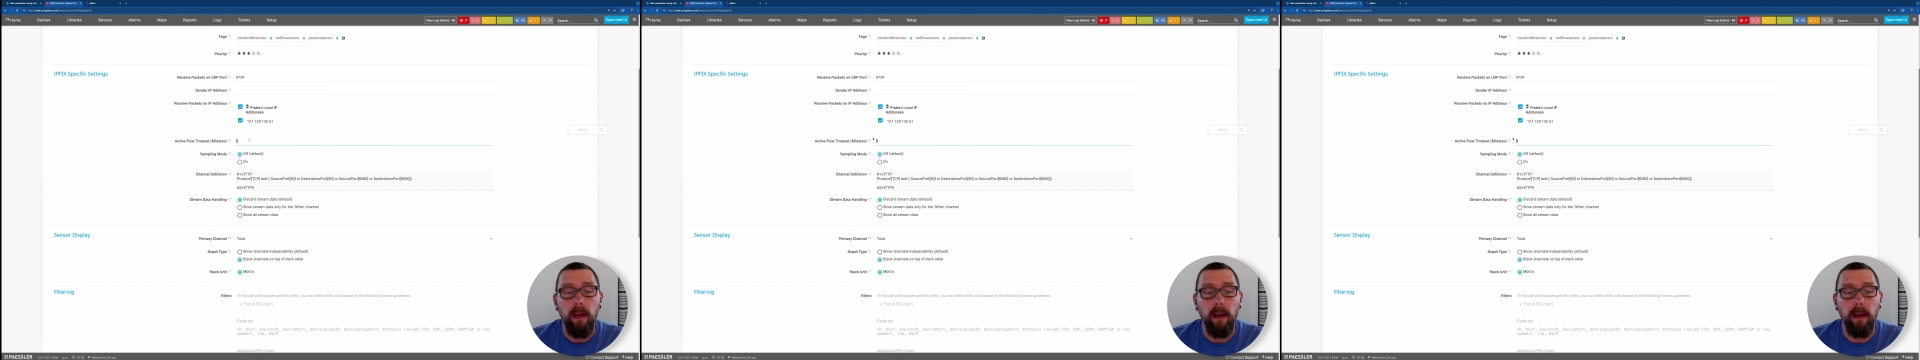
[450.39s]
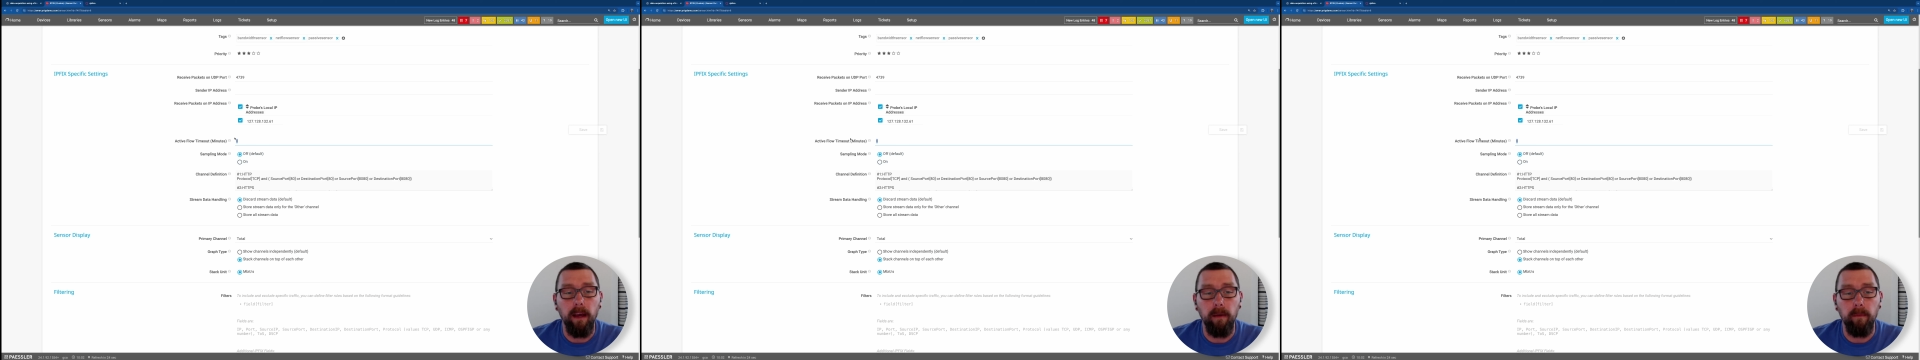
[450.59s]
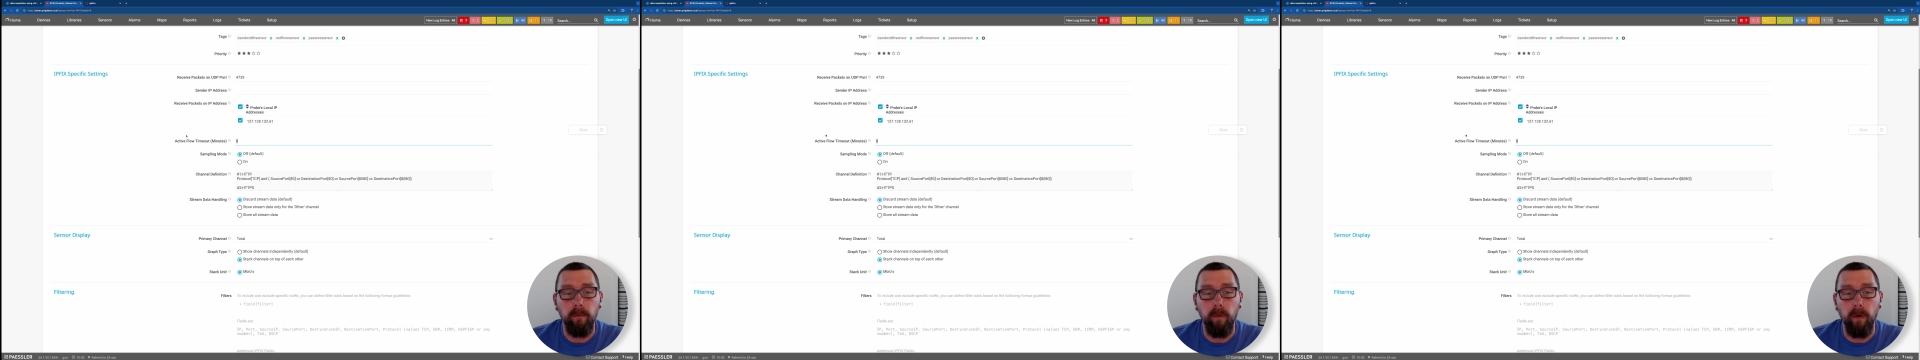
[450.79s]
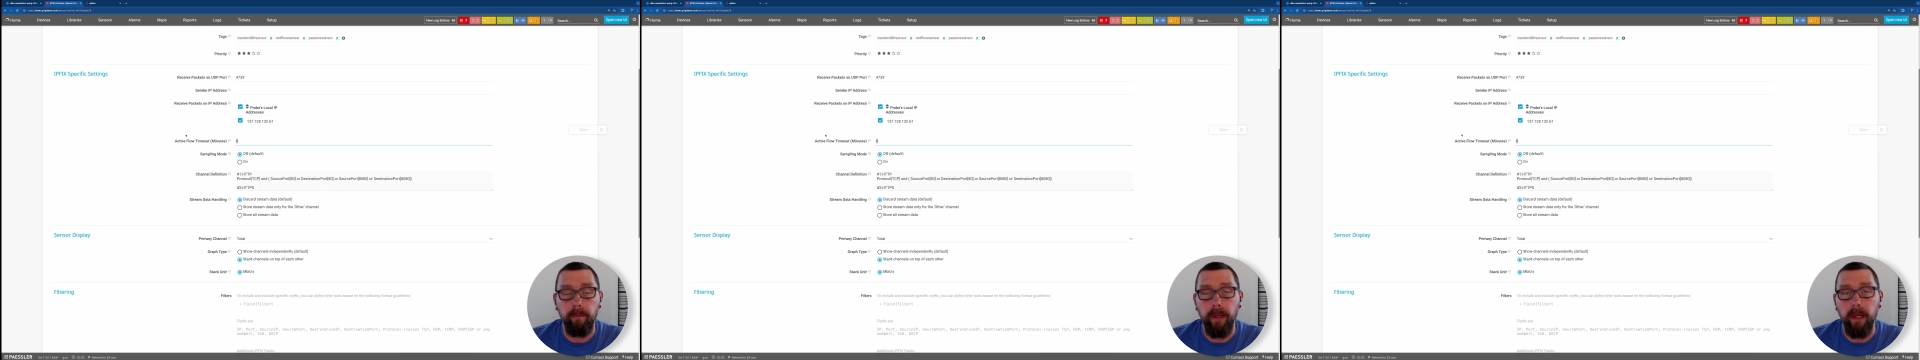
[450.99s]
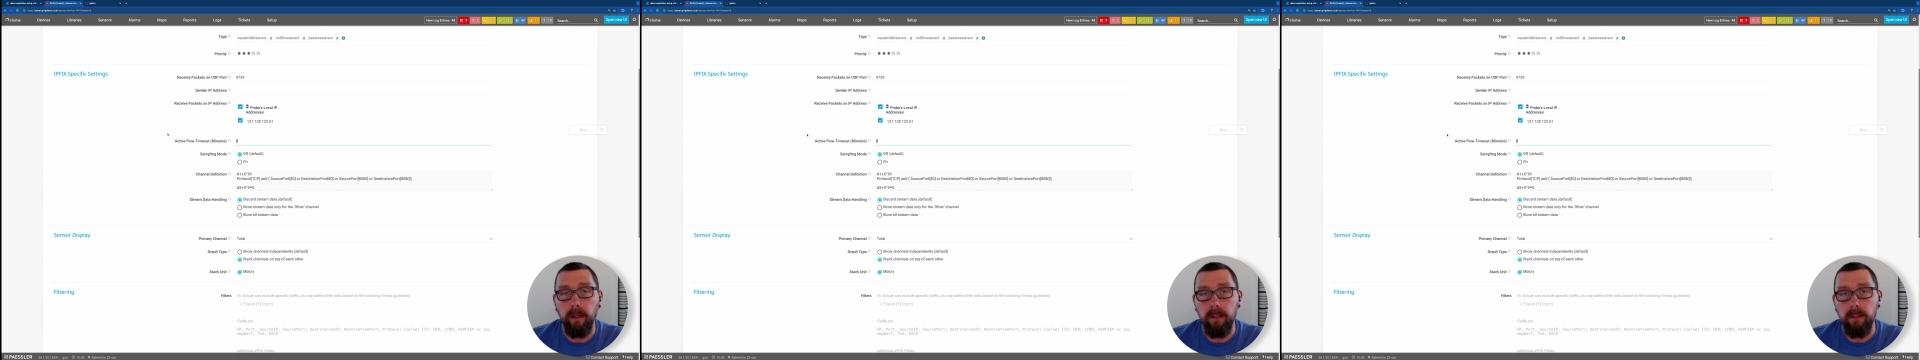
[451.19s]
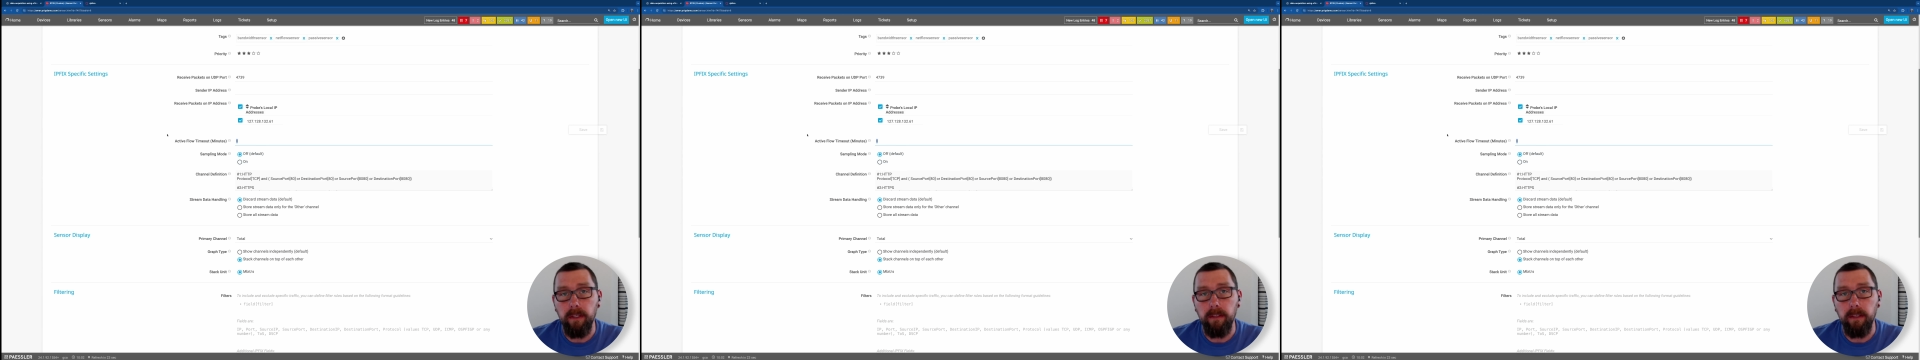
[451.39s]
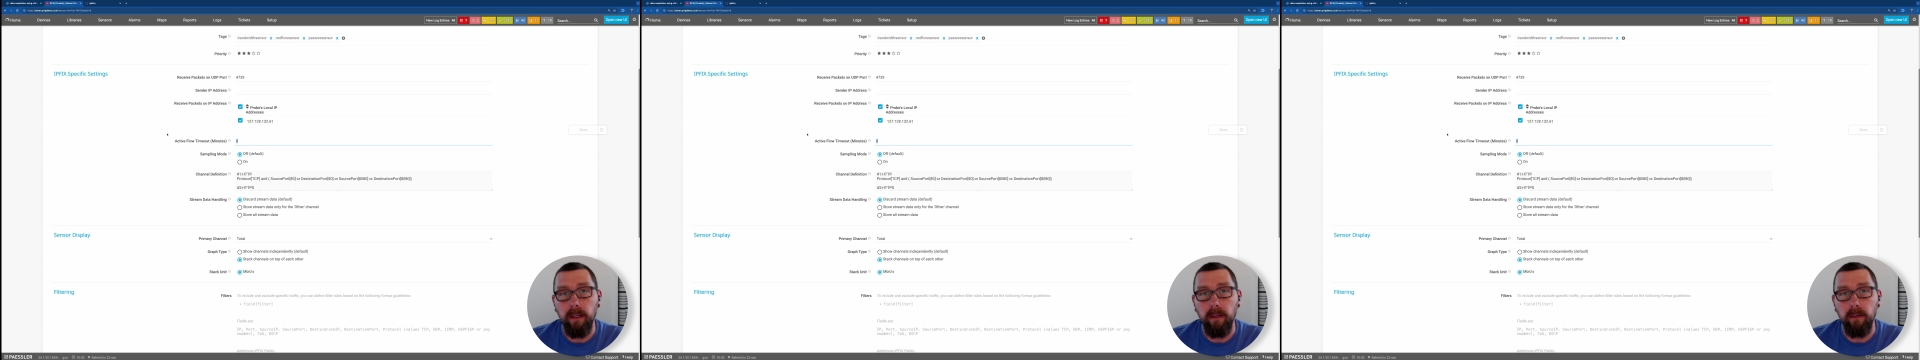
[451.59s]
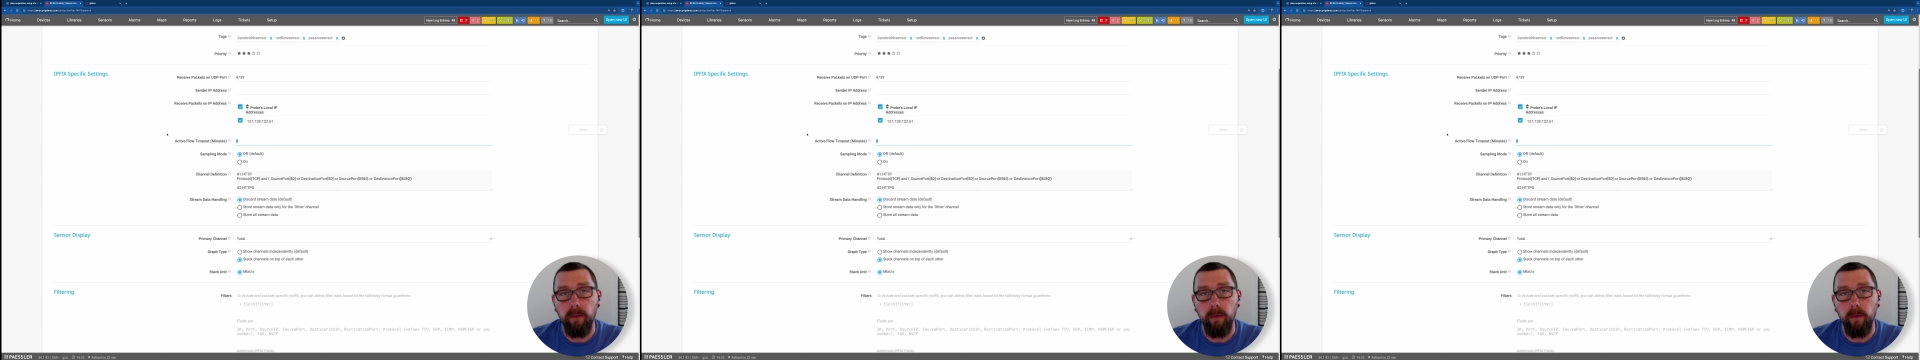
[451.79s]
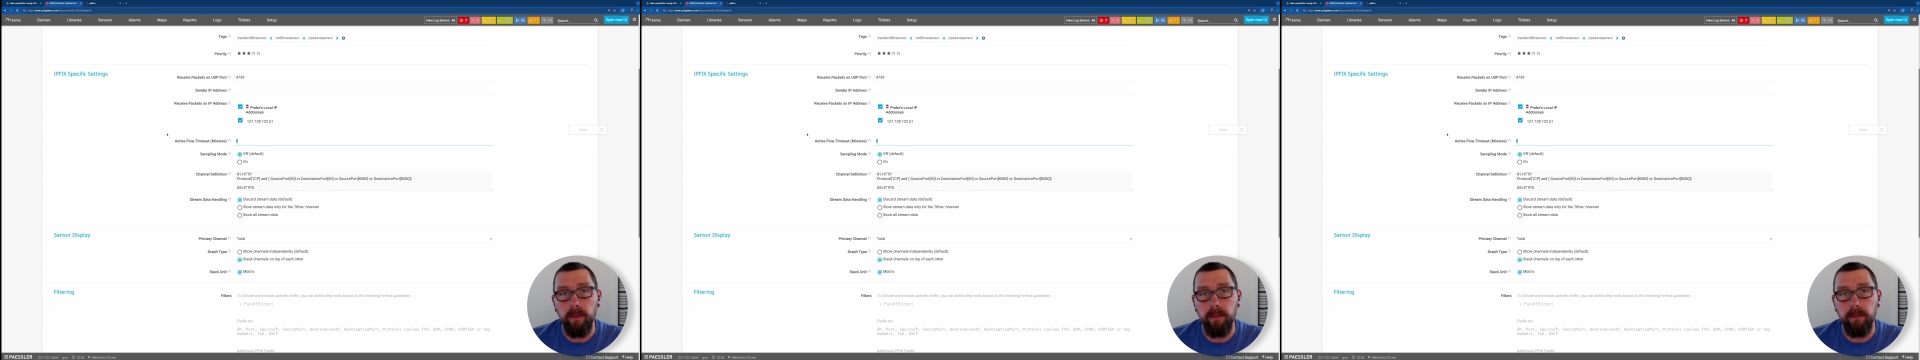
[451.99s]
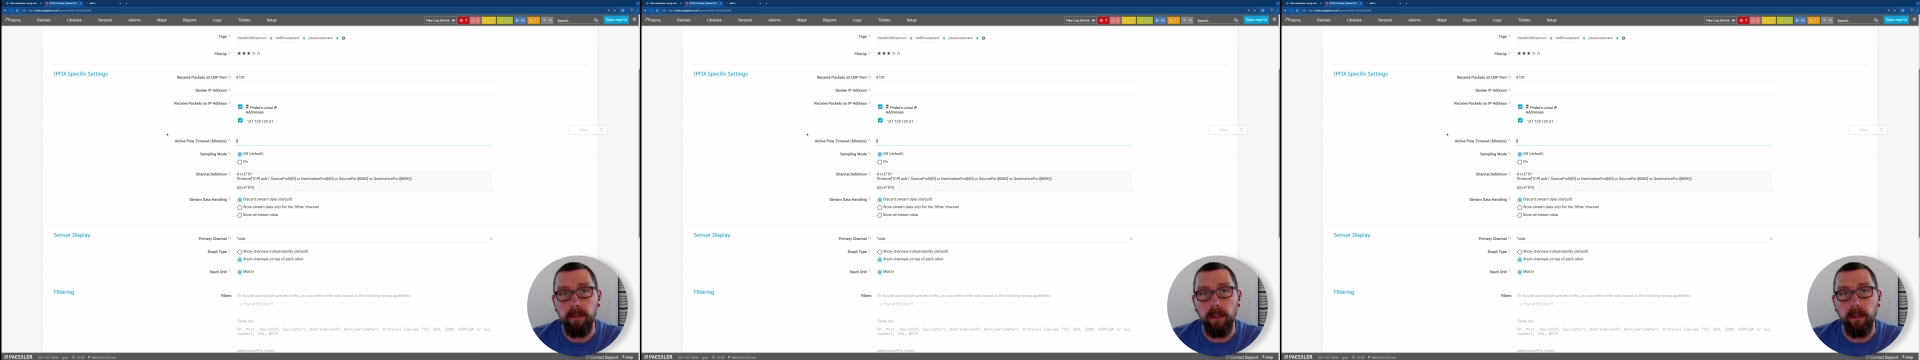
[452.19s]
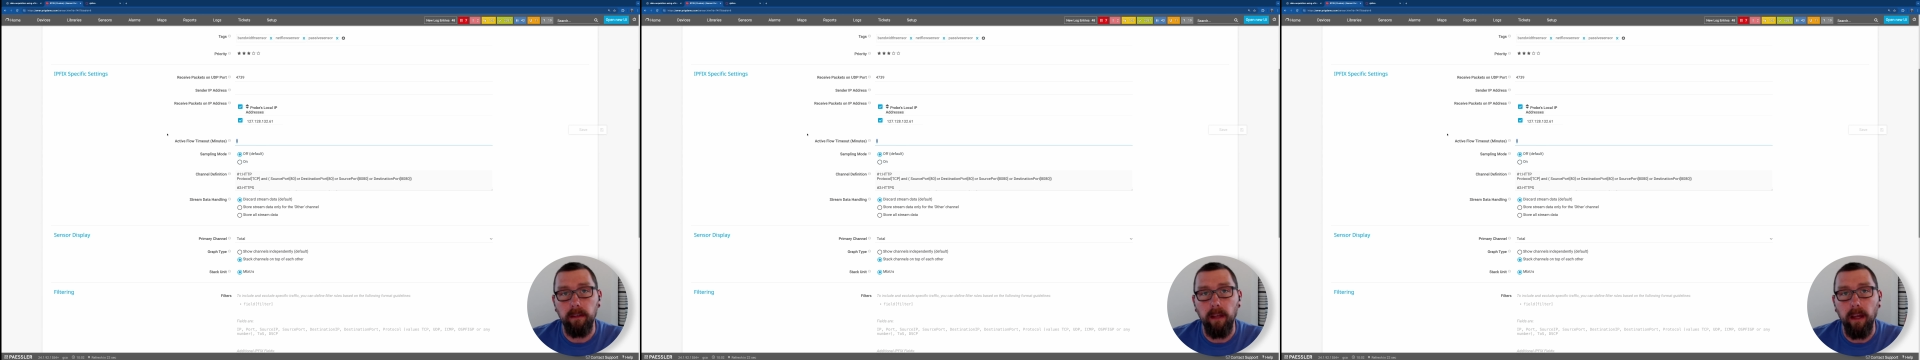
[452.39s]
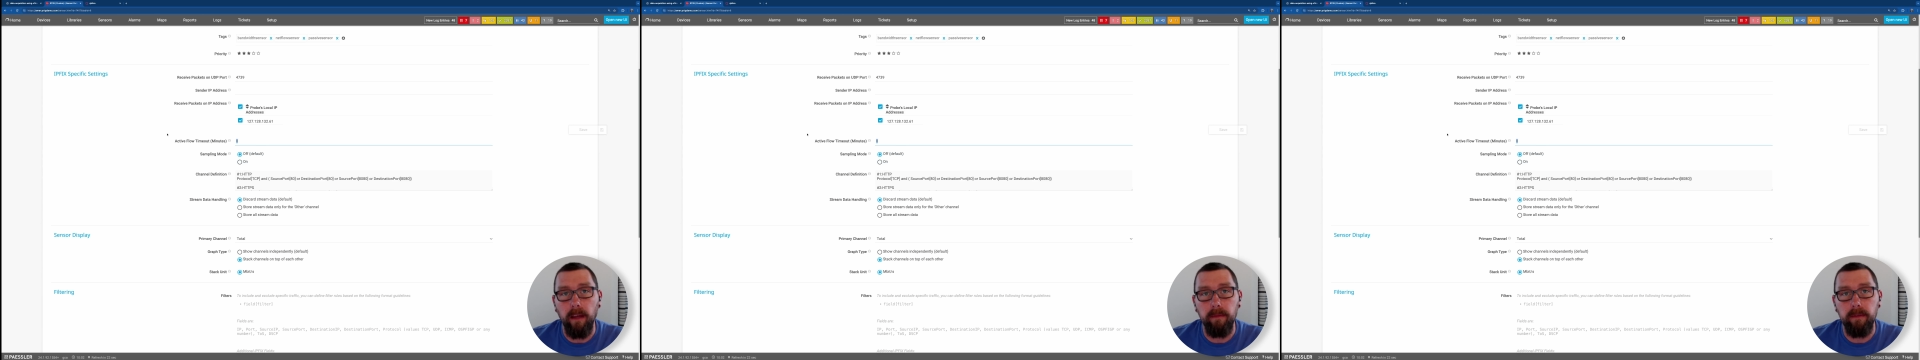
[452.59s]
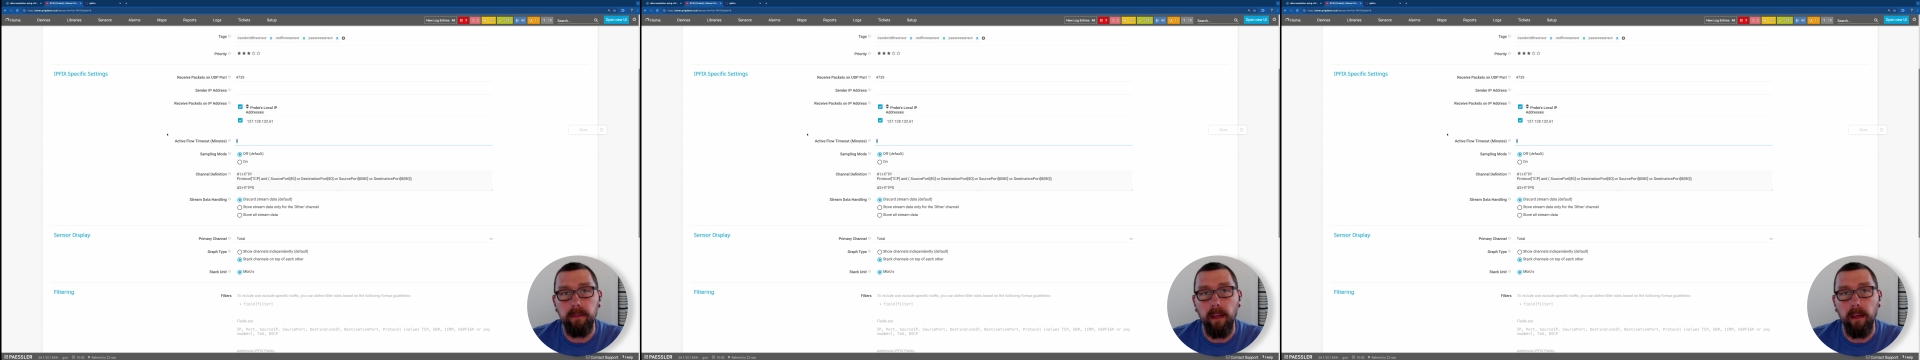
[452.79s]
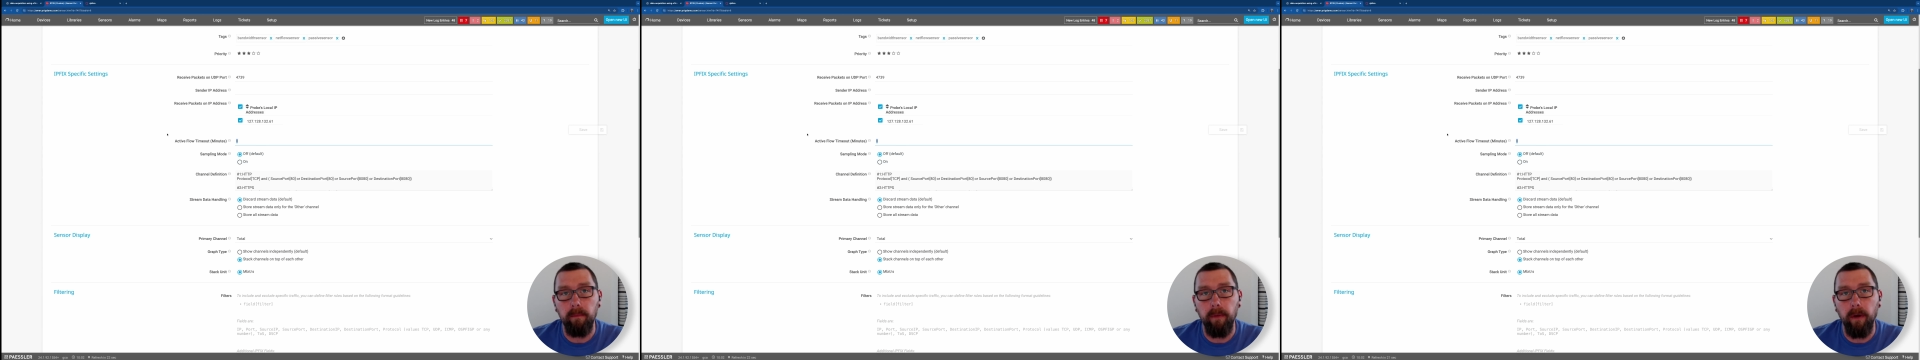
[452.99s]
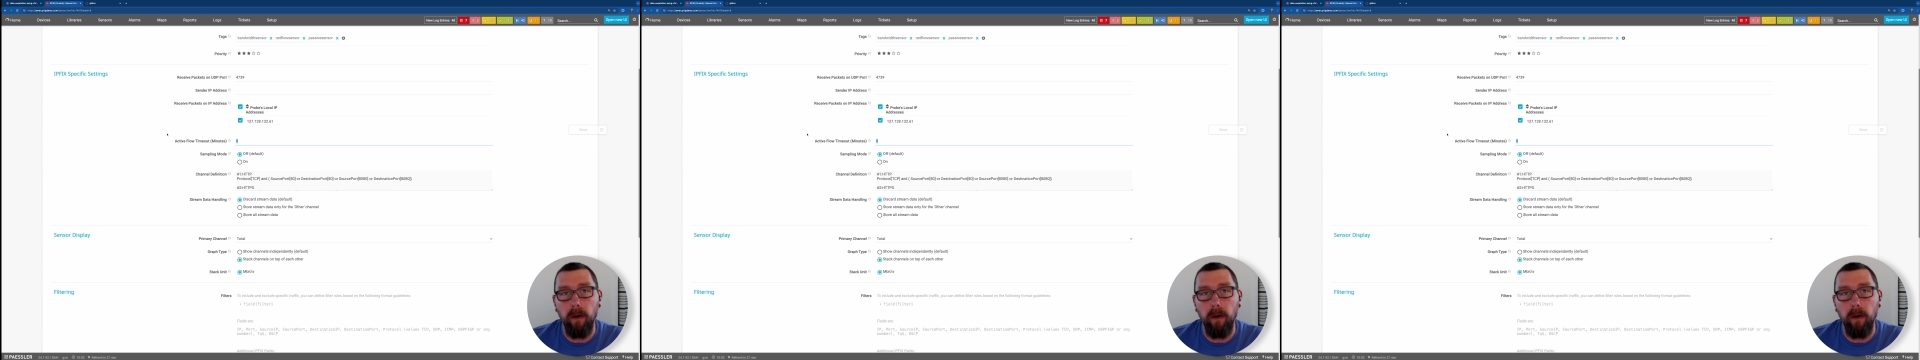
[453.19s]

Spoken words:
what PRTG is going to do is it's going to timestamp